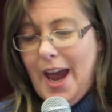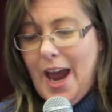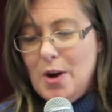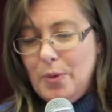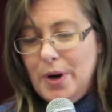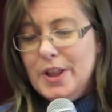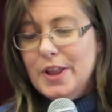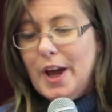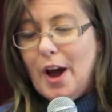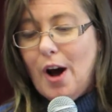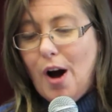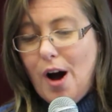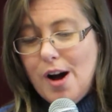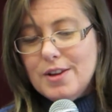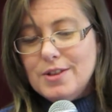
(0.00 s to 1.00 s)
And when they
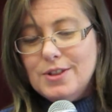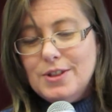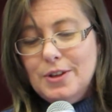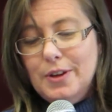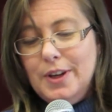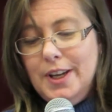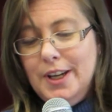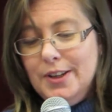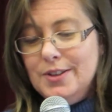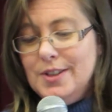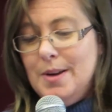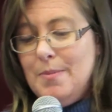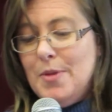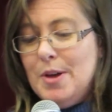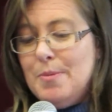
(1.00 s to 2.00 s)
asked who healed
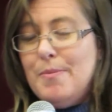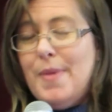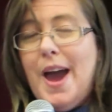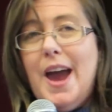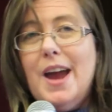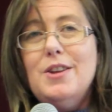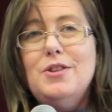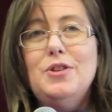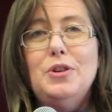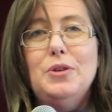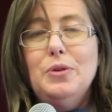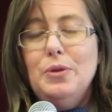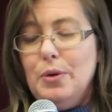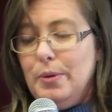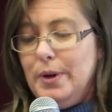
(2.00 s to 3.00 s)
him, the man
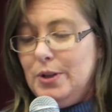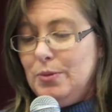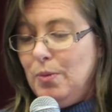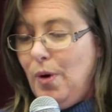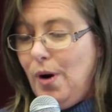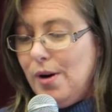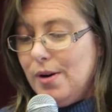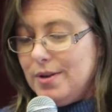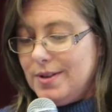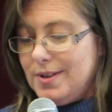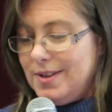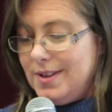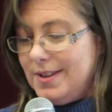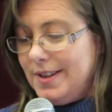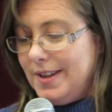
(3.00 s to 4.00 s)
knew who it
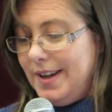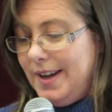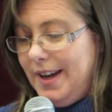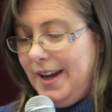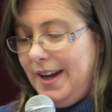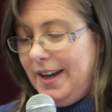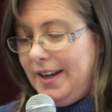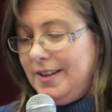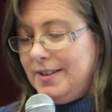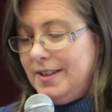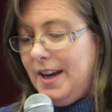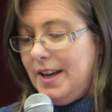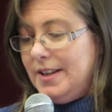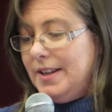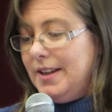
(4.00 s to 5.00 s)
was. He
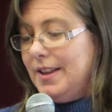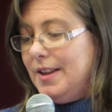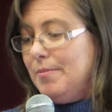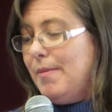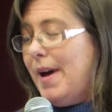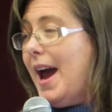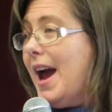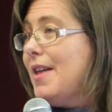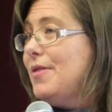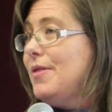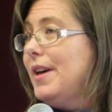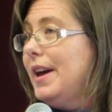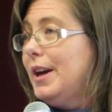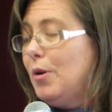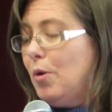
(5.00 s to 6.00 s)
said, the man
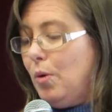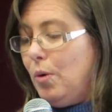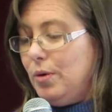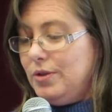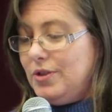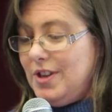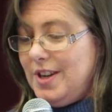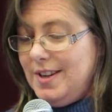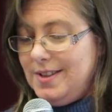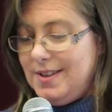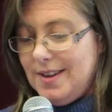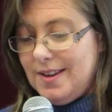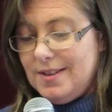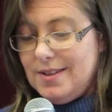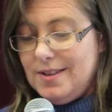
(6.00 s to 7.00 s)
they call
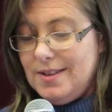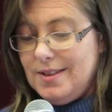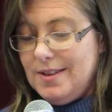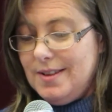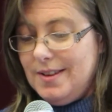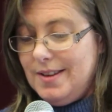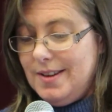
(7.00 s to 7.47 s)
Jesus.